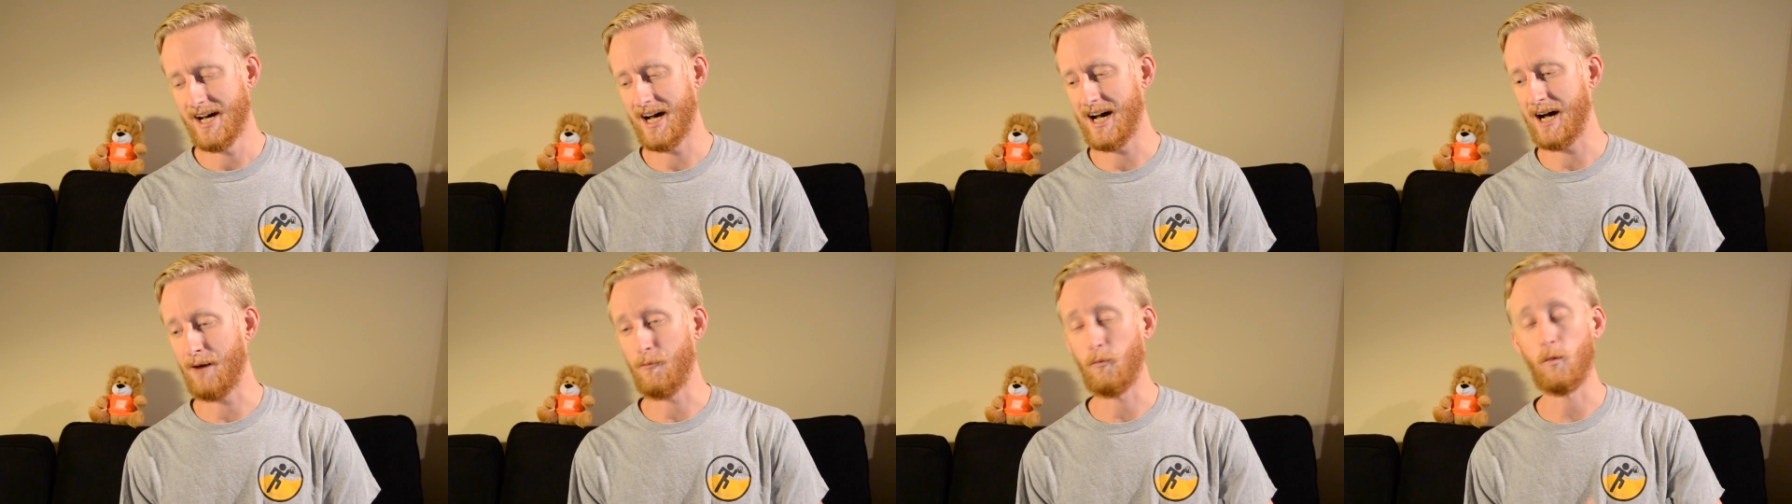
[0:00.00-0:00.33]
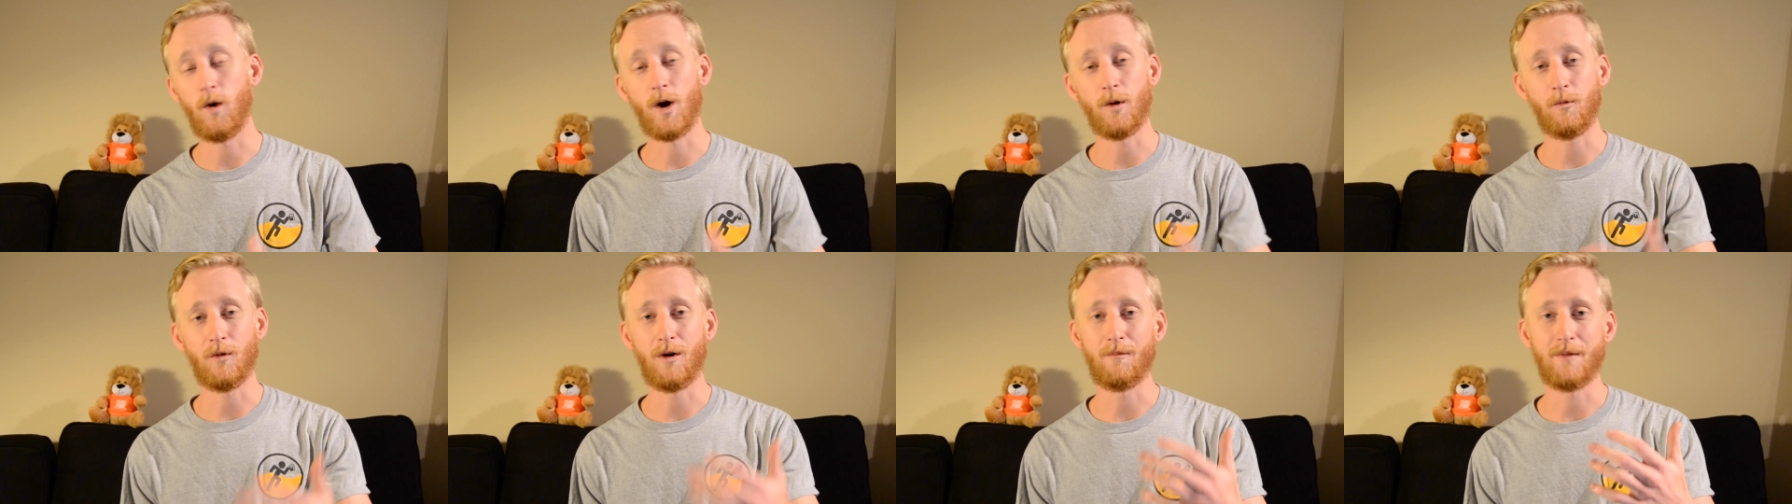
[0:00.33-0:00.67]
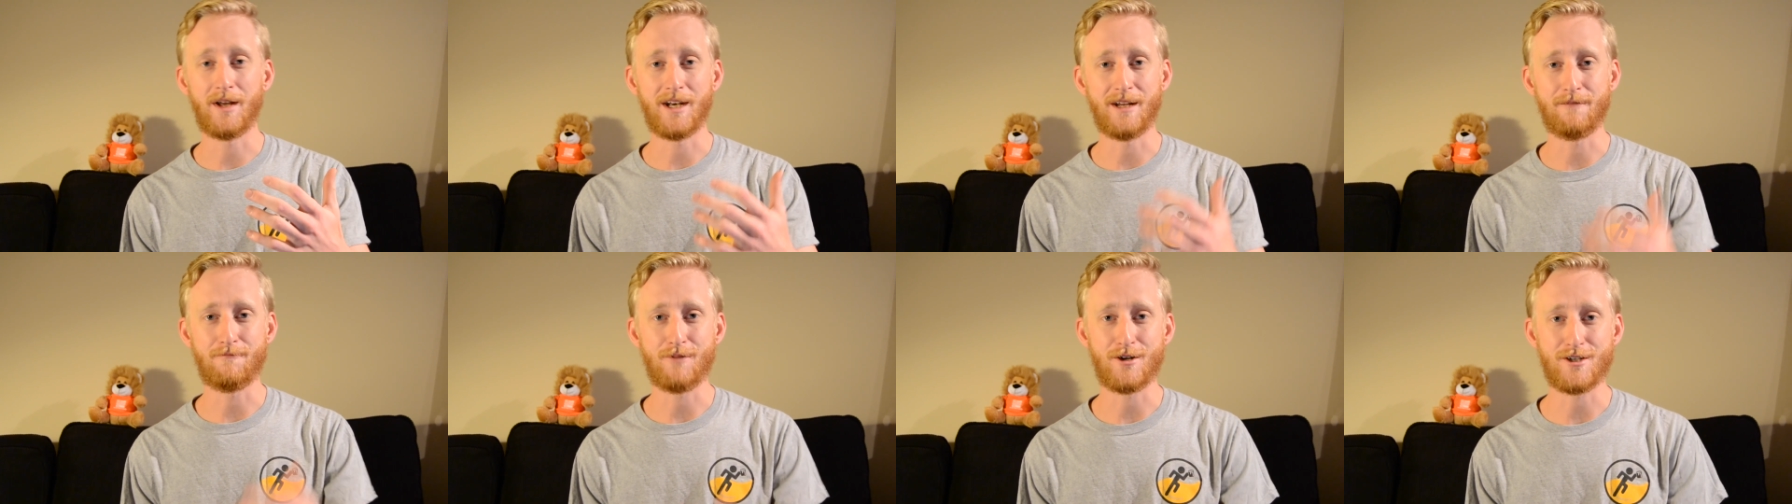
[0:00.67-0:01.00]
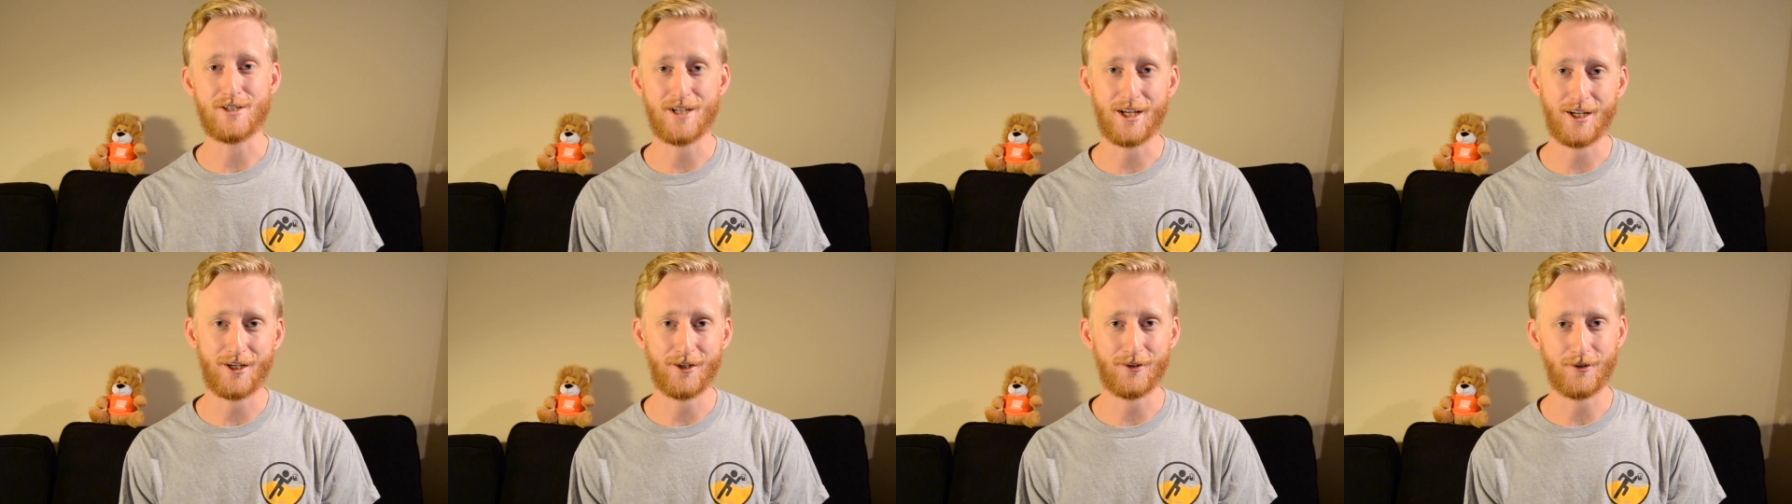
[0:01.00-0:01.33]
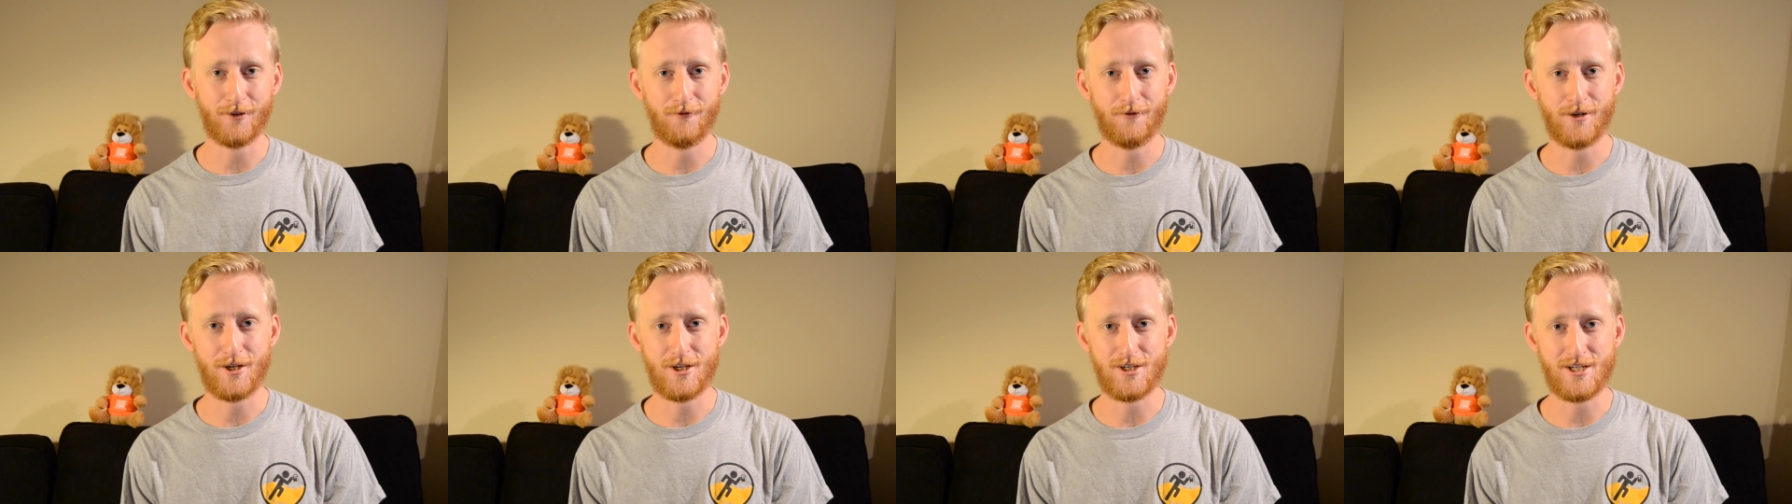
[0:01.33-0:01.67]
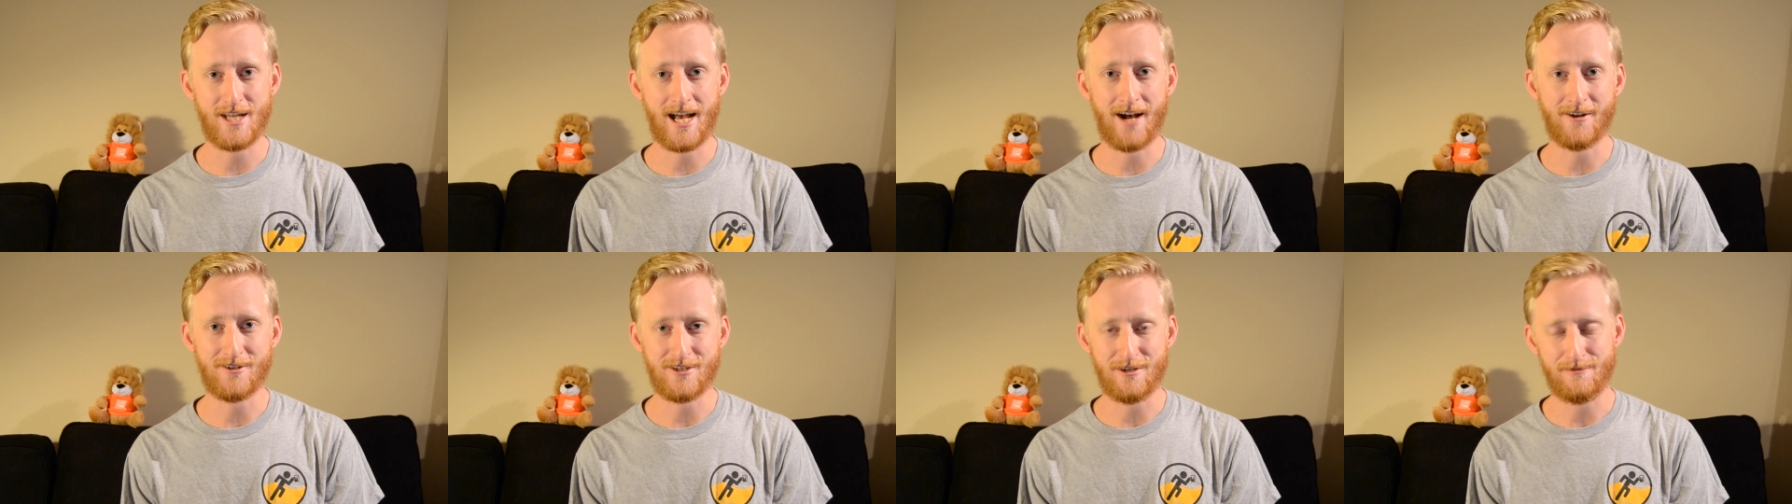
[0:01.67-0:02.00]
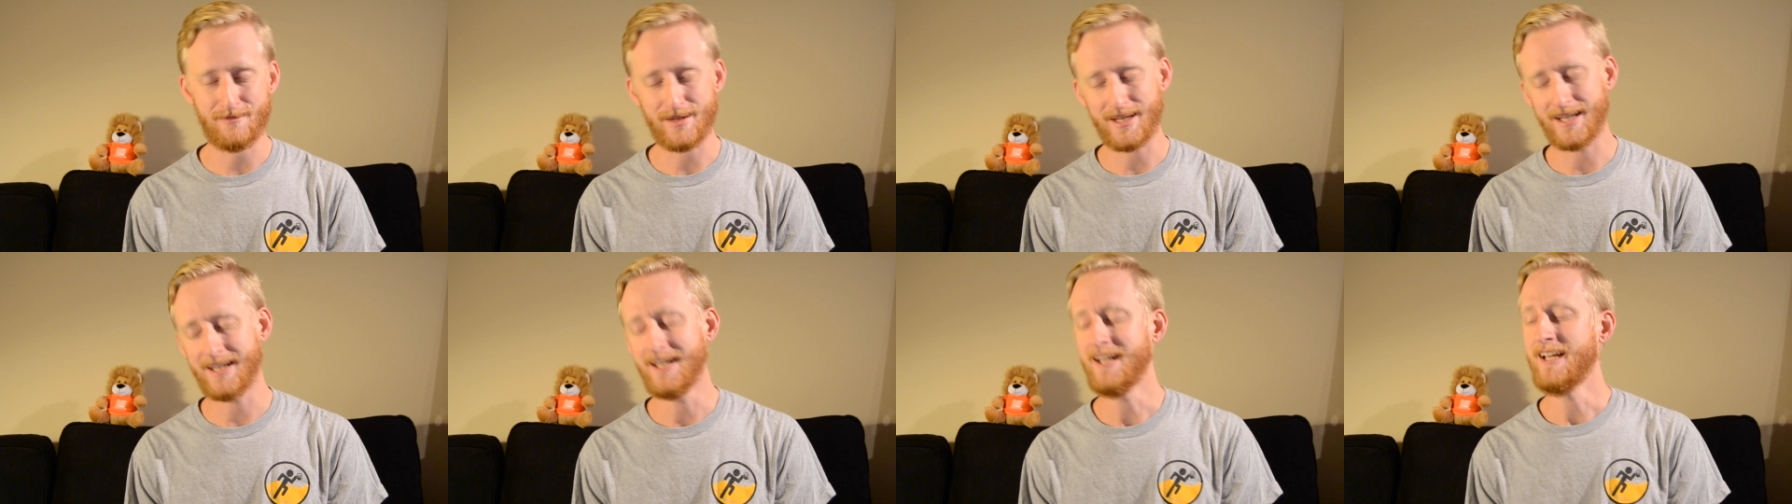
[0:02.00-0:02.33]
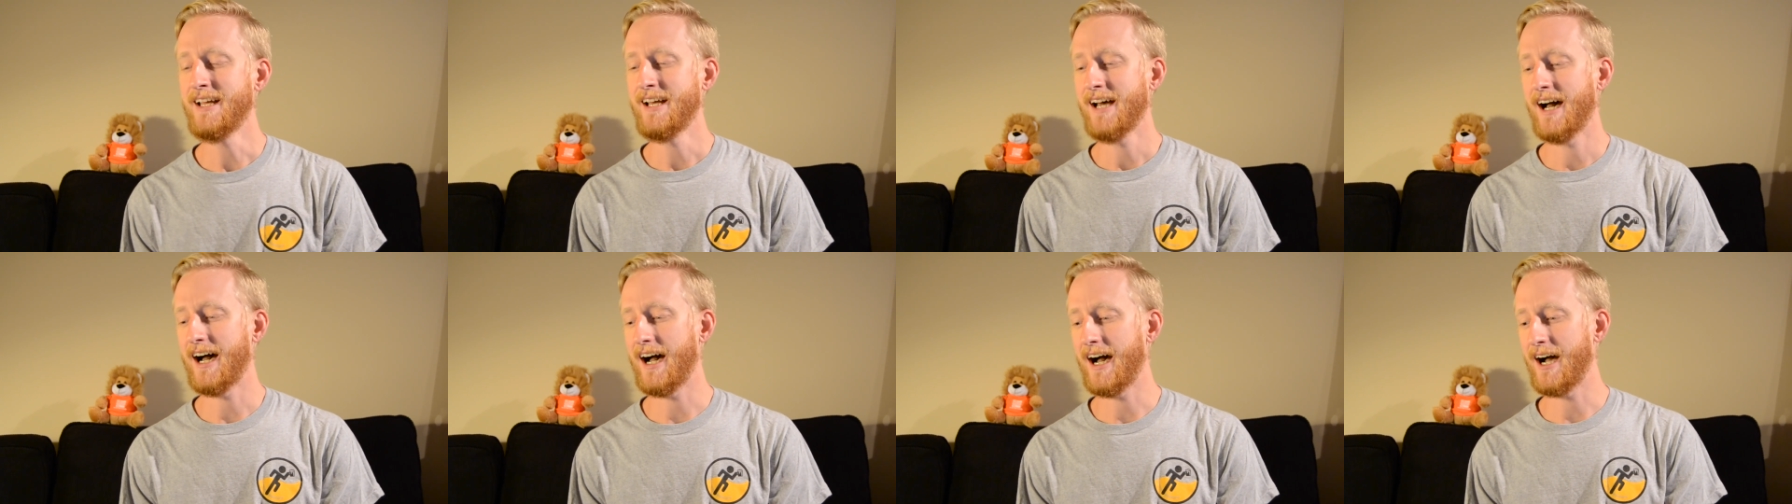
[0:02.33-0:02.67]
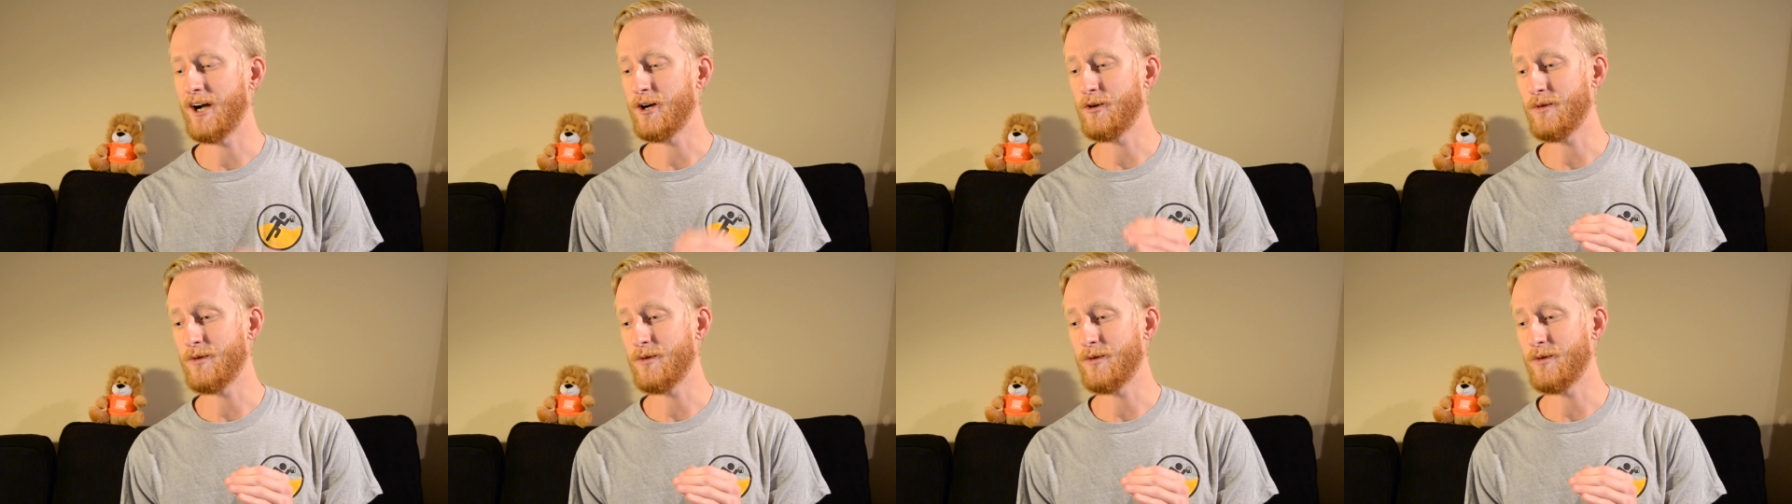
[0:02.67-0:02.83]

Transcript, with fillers: Um, one woman in particular reached out to me uh,